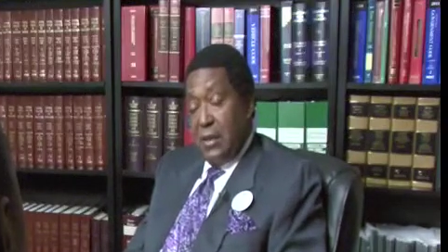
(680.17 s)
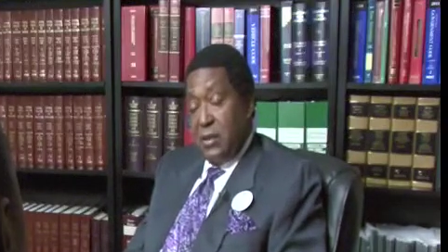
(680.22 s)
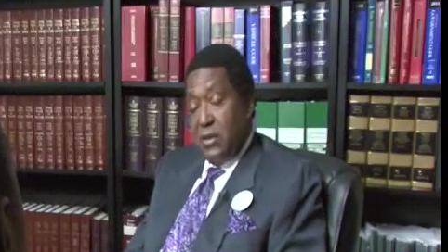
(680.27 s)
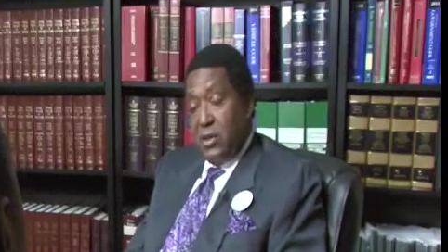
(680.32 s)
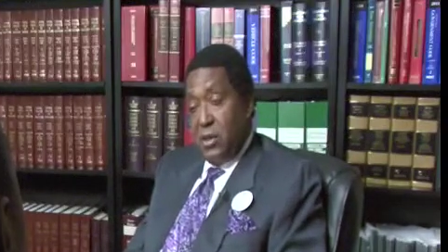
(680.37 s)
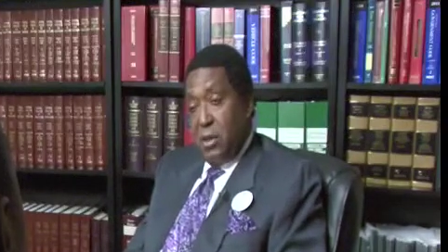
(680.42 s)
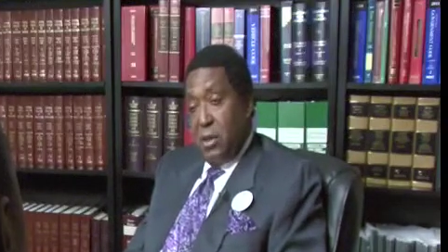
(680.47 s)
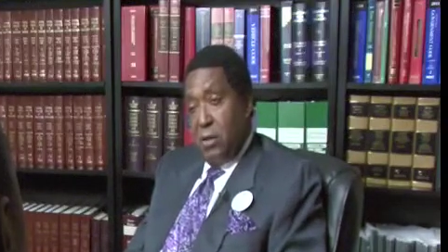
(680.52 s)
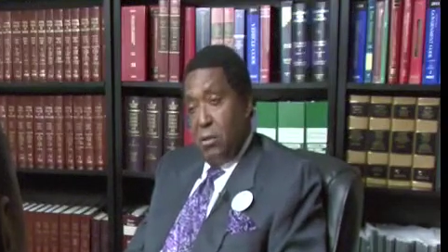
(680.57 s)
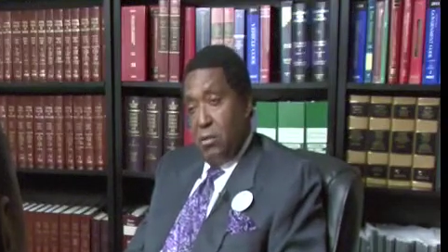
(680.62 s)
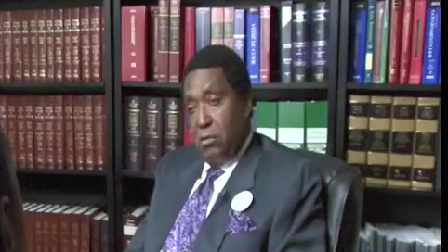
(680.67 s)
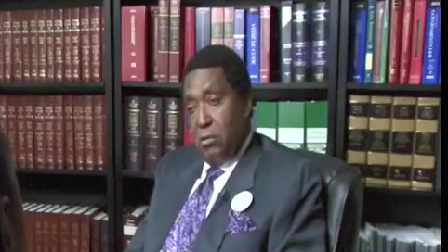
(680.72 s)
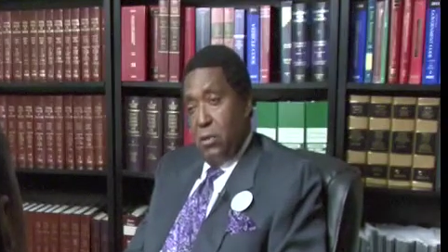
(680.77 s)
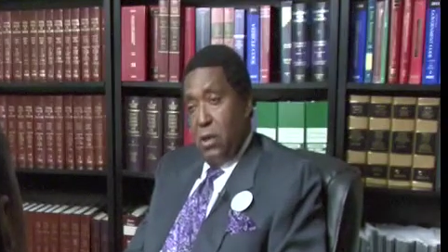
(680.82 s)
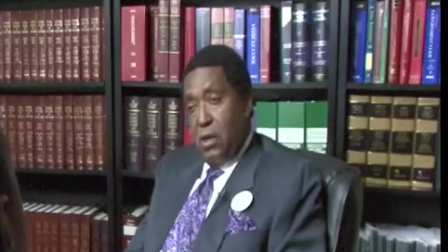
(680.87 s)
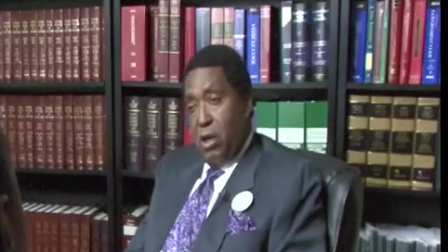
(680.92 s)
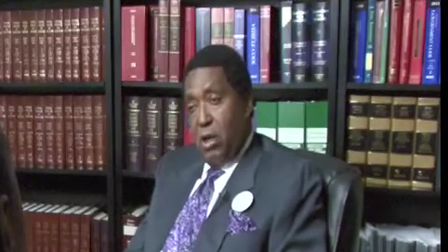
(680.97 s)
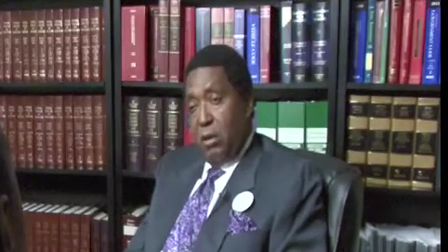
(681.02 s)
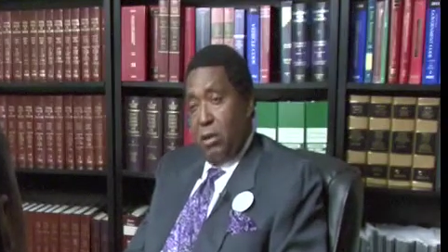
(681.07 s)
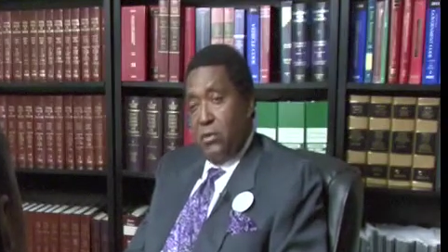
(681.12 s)
So
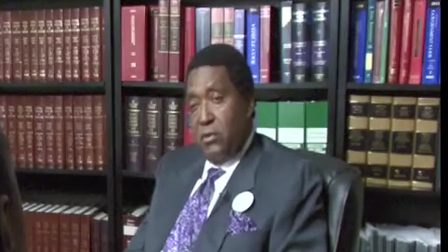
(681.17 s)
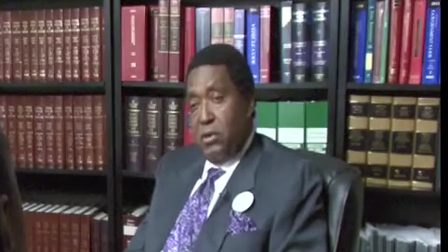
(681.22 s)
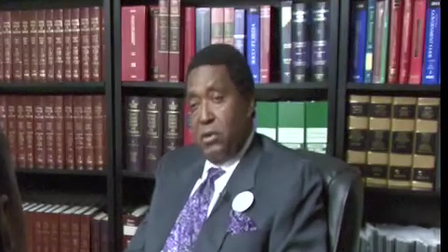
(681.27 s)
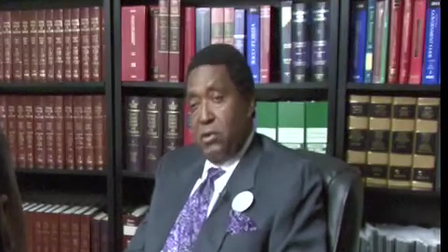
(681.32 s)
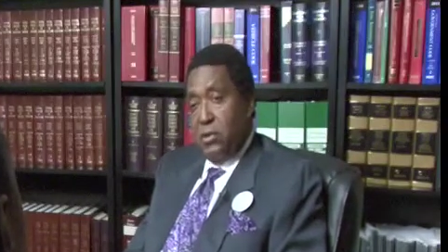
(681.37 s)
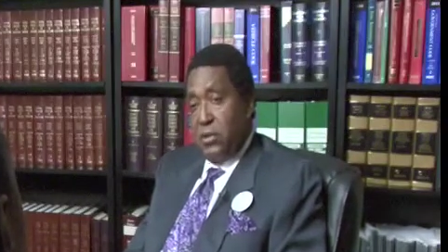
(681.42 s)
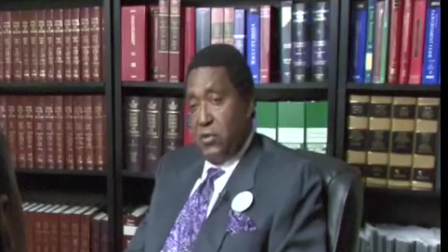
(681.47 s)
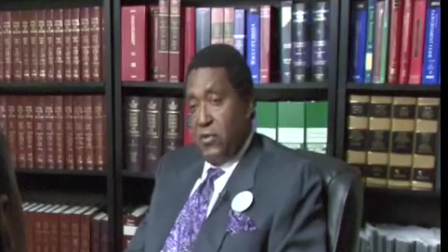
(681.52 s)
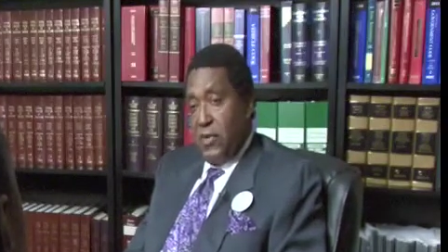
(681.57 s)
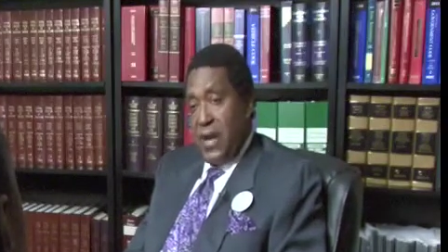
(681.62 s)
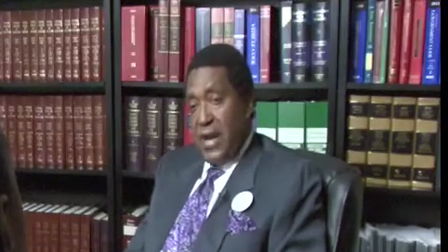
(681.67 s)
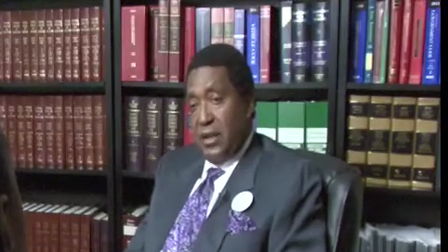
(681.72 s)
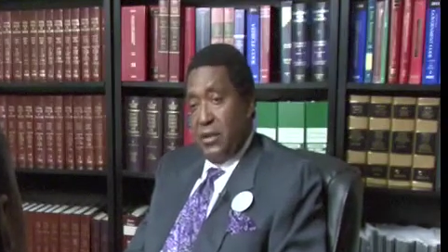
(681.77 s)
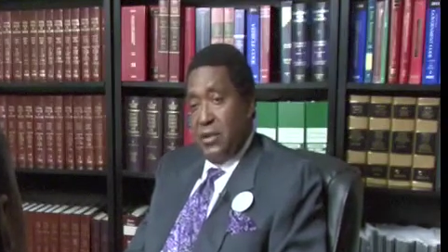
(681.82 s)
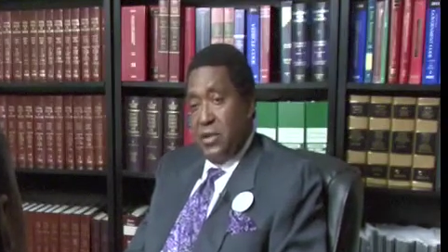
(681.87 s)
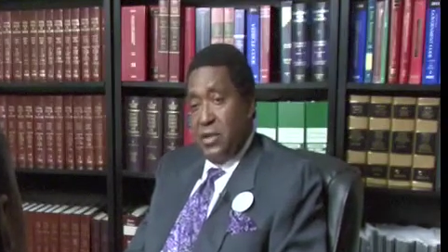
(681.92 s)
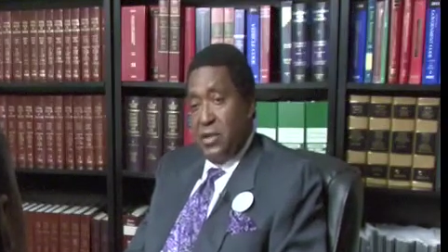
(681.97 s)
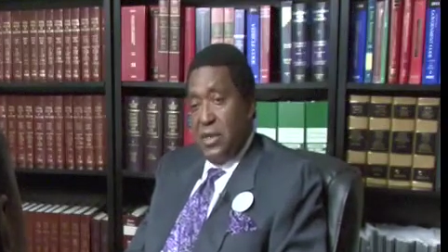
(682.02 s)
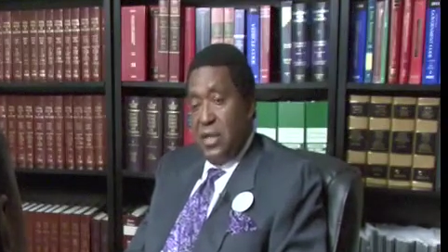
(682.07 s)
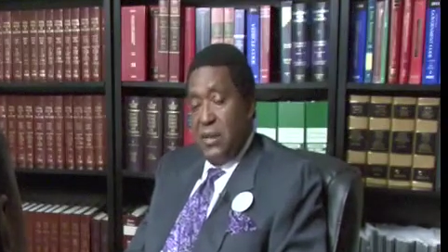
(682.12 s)
all of those
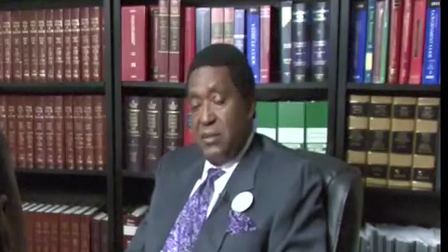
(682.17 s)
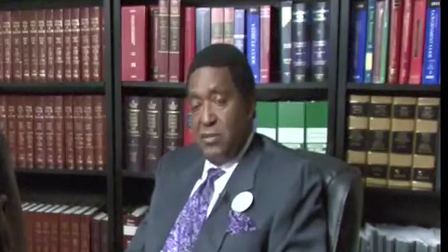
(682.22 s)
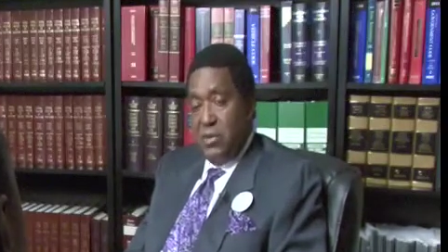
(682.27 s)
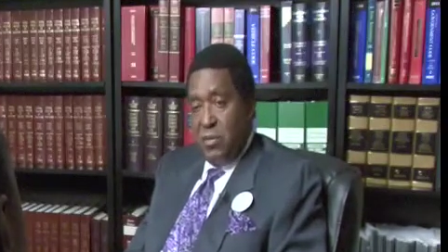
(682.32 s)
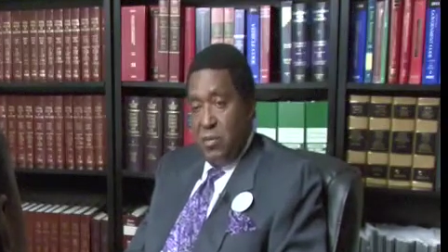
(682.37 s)
factors seems